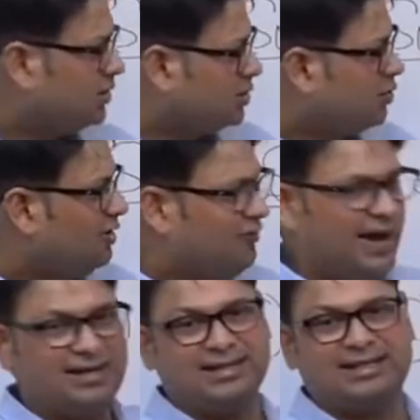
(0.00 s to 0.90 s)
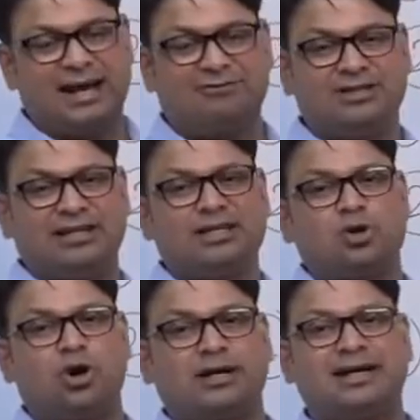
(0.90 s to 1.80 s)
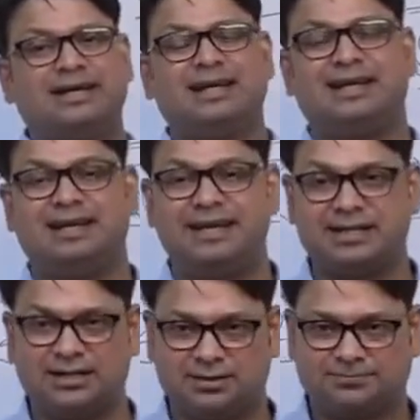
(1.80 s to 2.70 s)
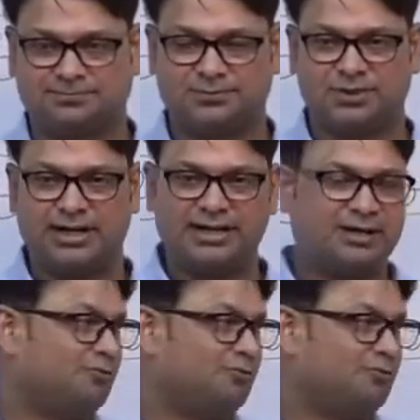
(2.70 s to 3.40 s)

you will find that everything is organically linked, right?